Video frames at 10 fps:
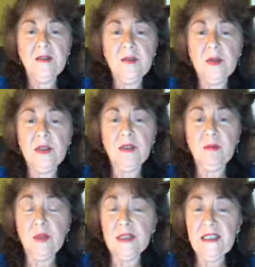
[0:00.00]
for
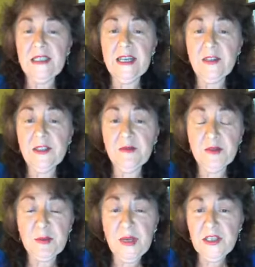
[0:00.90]
more detailed
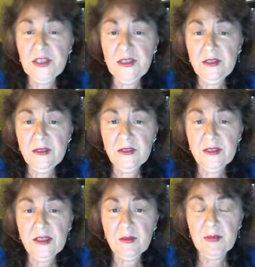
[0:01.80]
information
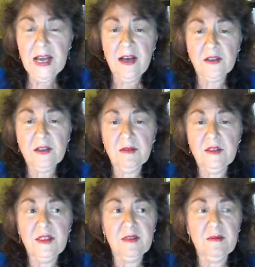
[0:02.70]
about
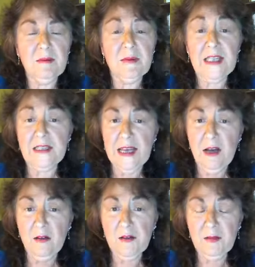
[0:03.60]

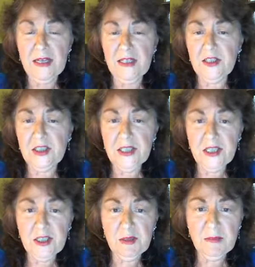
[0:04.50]
myself, my
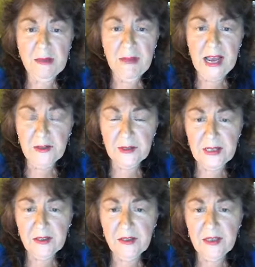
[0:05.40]
education, my
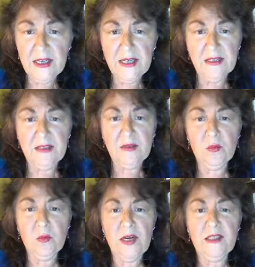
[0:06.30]
background, and
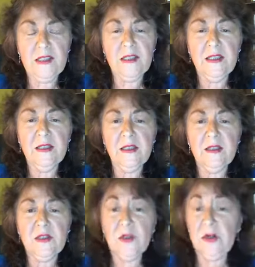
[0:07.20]
what
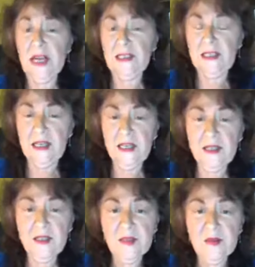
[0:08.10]
Sollite
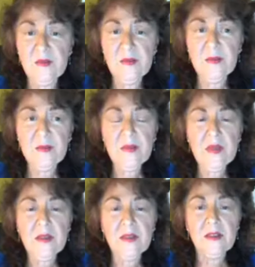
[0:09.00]
does,
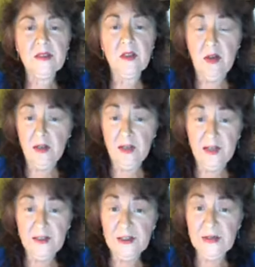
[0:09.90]
log
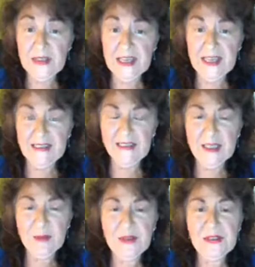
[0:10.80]
on to, again,
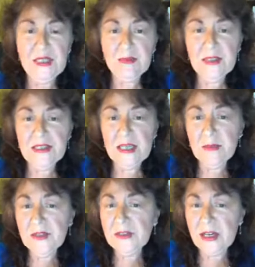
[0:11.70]

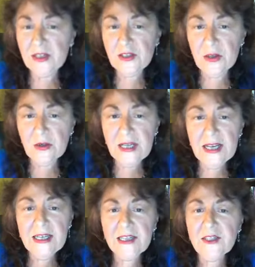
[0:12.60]

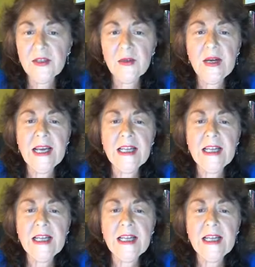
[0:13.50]
www.sollite, SOLLITE.com,